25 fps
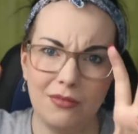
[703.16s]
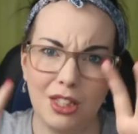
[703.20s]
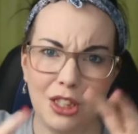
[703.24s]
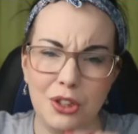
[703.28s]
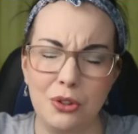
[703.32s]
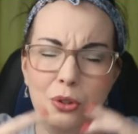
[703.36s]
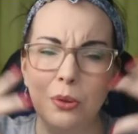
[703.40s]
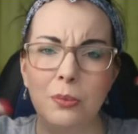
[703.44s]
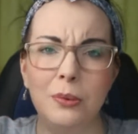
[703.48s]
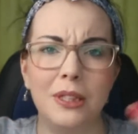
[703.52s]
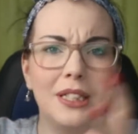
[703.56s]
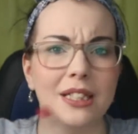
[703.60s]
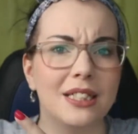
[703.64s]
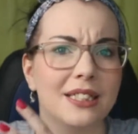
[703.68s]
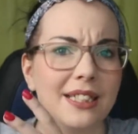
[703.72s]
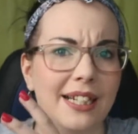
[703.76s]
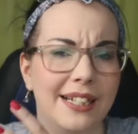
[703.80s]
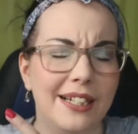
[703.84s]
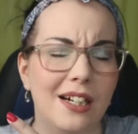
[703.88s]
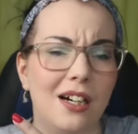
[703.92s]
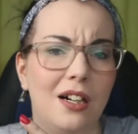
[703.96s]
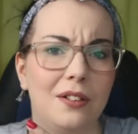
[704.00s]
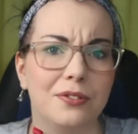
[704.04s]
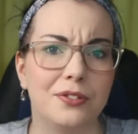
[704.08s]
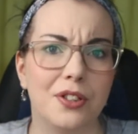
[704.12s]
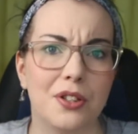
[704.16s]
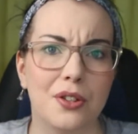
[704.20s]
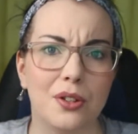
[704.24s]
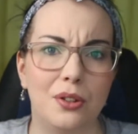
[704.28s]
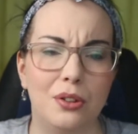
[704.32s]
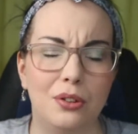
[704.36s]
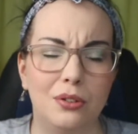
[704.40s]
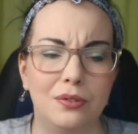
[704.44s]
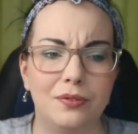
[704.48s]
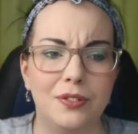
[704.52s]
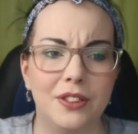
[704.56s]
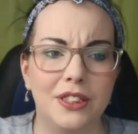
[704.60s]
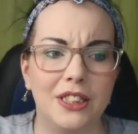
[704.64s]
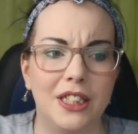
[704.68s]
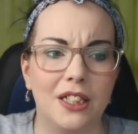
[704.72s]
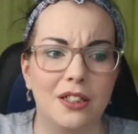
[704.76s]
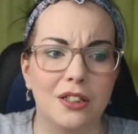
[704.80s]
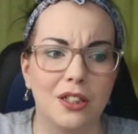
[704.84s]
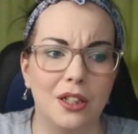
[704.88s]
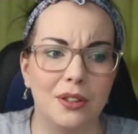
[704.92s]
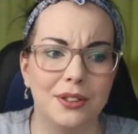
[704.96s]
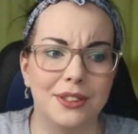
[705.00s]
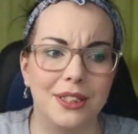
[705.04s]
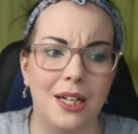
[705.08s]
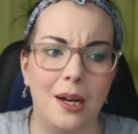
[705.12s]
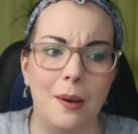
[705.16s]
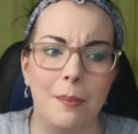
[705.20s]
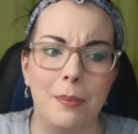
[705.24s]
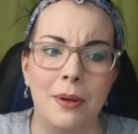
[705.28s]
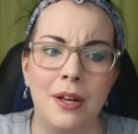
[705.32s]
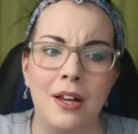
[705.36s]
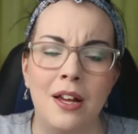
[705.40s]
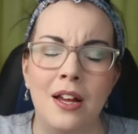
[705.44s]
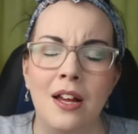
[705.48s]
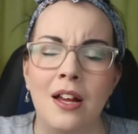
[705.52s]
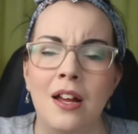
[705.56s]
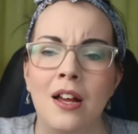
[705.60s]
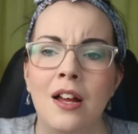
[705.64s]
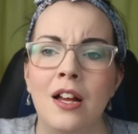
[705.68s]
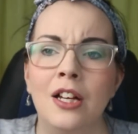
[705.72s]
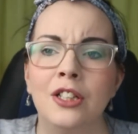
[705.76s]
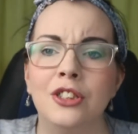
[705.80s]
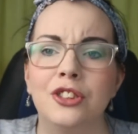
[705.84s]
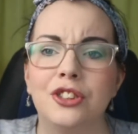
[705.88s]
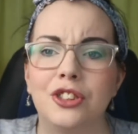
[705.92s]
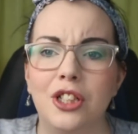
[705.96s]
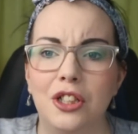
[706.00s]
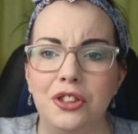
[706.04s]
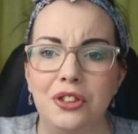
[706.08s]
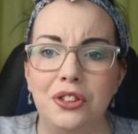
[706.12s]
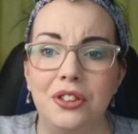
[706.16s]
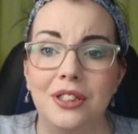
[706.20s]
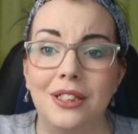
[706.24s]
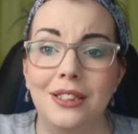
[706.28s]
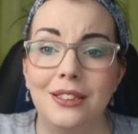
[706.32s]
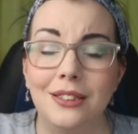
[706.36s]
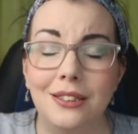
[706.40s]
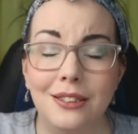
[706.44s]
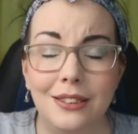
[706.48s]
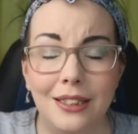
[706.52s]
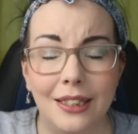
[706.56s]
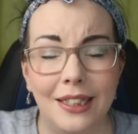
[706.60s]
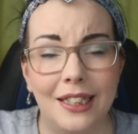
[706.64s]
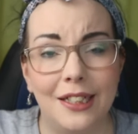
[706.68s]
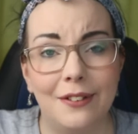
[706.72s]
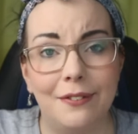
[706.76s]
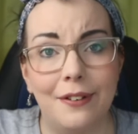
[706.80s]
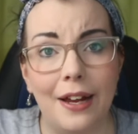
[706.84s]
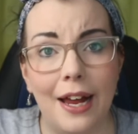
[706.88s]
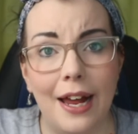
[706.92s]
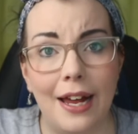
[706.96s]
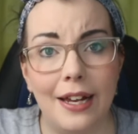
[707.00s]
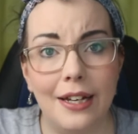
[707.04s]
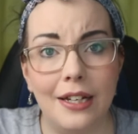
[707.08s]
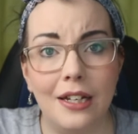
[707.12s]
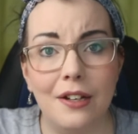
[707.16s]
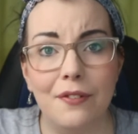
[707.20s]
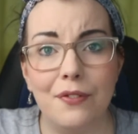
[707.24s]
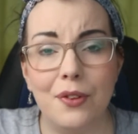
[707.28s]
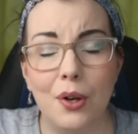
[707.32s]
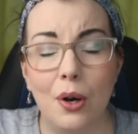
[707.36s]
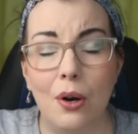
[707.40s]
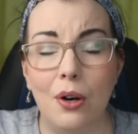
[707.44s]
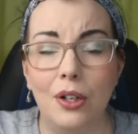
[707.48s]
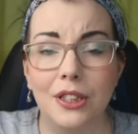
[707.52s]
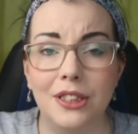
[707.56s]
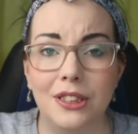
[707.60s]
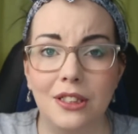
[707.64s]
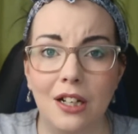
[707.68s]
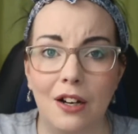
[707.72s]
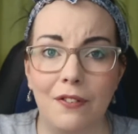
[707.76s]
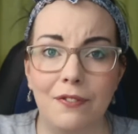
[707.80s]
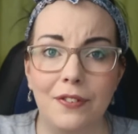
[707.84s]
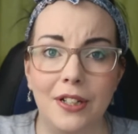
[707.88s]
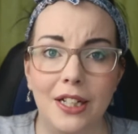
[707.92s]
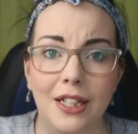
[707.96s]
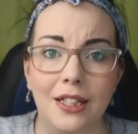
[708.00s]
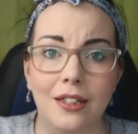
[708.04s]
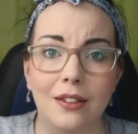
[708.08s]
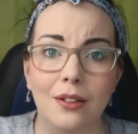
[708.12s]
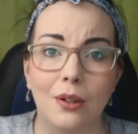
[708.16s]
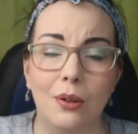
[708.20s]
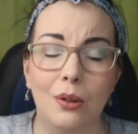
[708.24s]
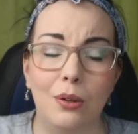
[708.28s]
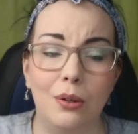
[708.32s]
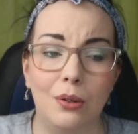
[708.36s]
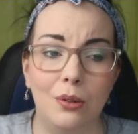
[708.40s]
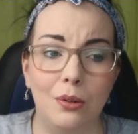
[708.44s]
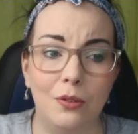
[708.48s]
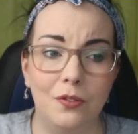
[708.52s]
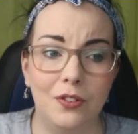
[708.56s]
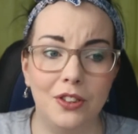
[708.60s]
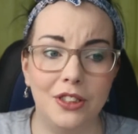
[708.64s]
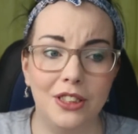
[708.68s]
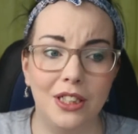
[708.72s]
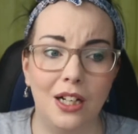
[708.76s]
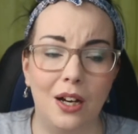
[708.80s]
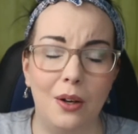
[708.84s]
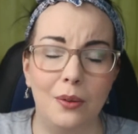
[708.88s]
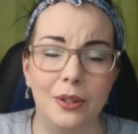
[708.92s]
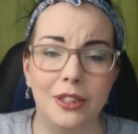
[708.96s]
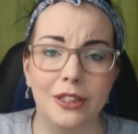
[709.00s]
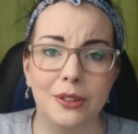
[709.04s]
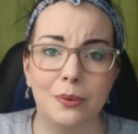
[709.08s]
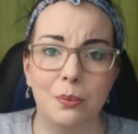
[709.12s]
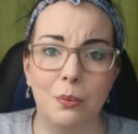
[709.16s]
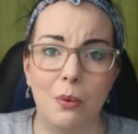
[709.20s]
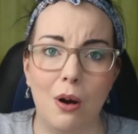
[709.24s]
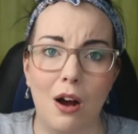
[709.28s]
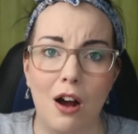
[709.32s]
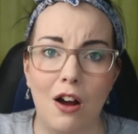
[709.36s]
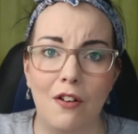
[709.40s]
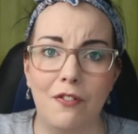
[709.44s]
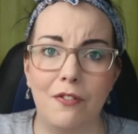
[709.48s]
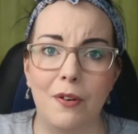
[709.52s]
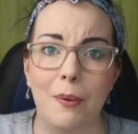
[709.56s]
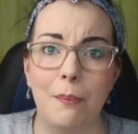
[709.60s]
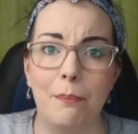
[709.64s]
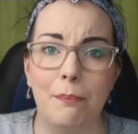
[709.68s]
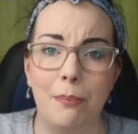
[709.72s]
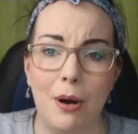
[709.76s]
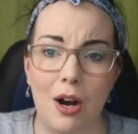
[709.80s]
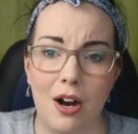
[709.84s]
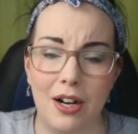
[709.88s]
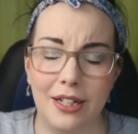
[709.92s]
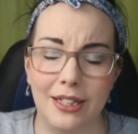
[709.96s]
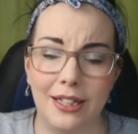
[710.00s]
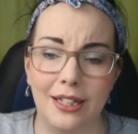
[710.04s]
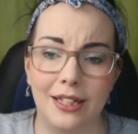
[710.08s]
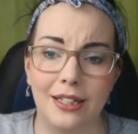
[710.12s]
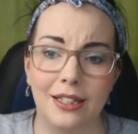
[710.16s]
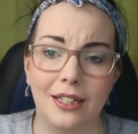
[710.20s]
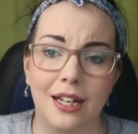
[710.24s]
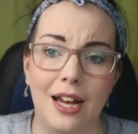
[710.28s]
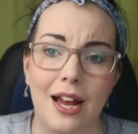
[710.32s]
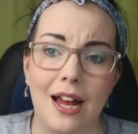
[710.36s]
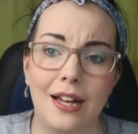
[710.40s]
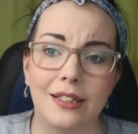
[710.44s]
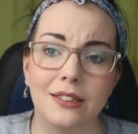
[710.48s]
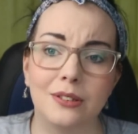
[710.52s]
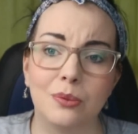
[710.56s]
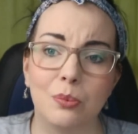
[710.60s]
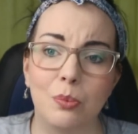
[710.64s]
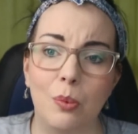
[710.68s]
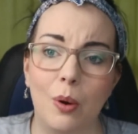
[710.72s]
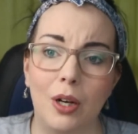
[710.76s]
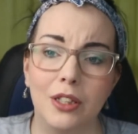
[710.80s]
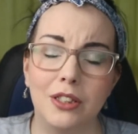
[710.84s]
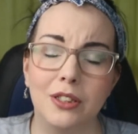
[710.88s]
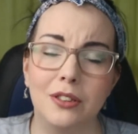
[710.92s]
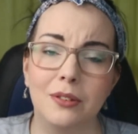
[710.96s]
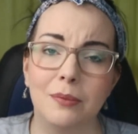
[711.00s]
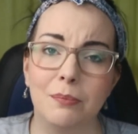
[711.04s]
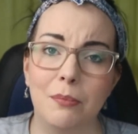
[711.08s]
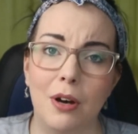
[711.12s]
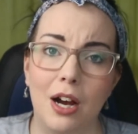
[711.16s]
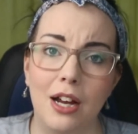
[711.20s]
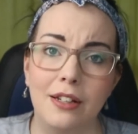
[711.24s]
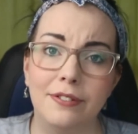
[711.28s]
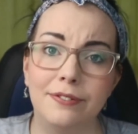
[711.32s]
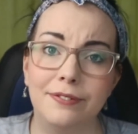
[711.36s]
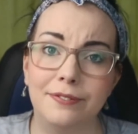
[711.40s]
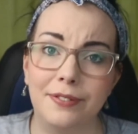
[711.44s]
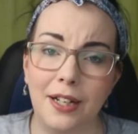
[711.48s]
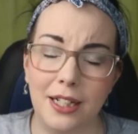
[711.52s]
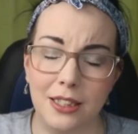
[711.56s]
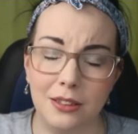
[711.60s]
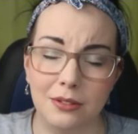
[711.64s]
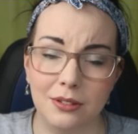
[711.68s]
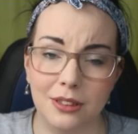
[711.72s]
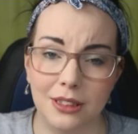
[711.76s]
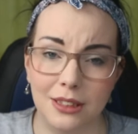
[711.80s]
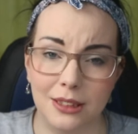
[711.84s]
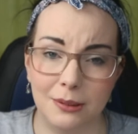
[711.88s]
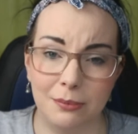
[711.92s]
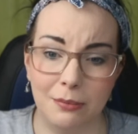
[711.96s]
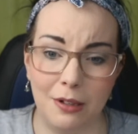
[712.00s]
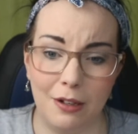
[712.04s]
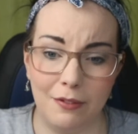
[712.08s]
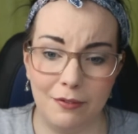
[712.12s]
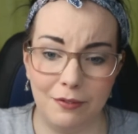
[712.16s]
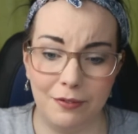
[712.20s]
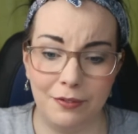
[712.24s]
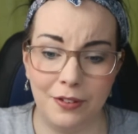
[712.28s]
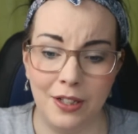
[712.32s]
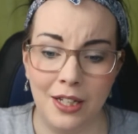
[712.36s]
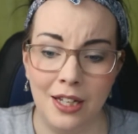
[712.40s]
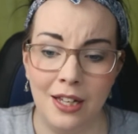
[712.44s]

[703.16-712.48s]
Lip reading: normally the day after the haul video goes up, so you can see if any of the stuff in the haul video is worth buying. And my fail this month